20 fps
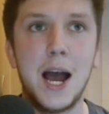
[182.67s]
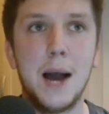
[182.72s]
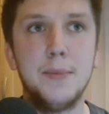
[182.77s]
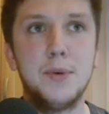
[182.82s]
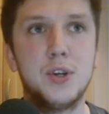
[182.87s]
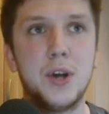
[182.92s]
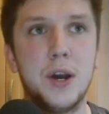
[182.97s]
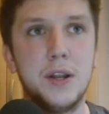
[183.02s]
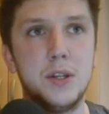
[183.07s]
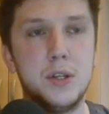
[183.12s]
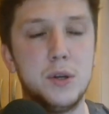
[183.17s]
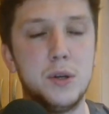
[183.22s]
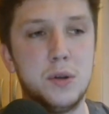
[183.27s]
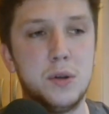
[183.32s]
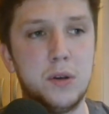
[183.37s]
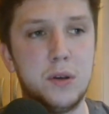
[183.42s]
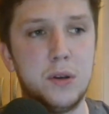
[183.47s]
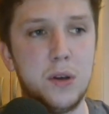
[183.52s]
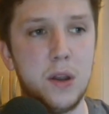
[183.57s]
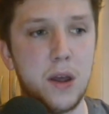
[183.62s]
I'm trying
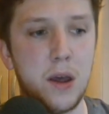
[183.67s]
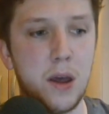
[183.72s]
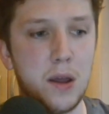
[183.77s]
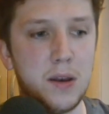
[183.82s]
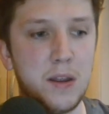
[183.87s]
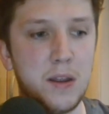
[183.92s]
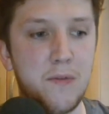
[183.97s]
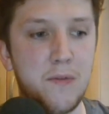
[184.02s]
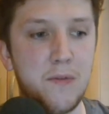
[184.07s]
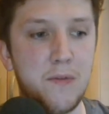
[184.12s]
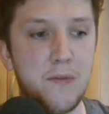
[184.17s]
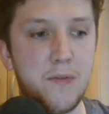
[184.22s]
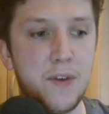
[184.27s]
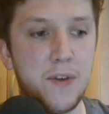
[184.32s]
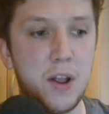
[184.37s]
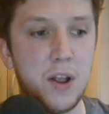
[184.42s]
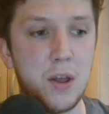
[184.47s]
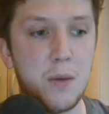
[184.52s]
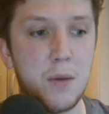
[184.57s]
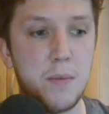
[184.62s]
to
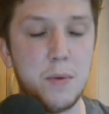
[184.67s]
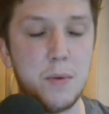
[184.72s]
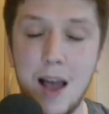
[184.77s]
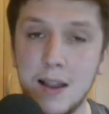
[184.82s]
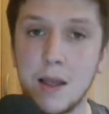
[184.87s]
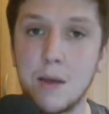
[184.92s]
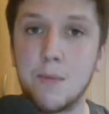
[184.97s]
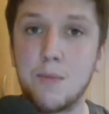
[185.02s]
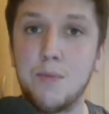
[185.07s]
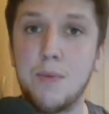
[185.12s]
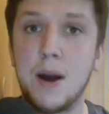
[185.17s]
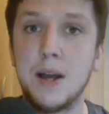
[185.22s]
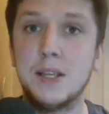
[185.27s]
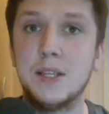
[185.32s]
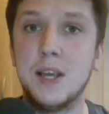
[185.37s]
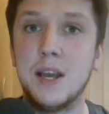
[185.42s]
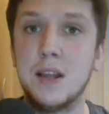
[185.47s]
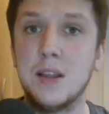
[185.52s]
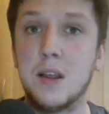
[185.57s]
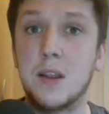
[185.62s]
devalue him slightly by
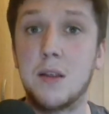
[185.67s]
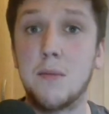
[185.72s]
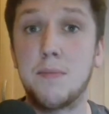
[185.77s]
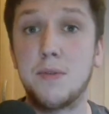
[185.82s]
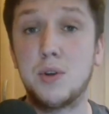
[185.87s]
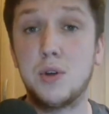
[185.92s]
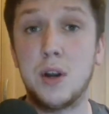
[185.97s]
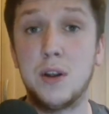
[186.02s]
saying that the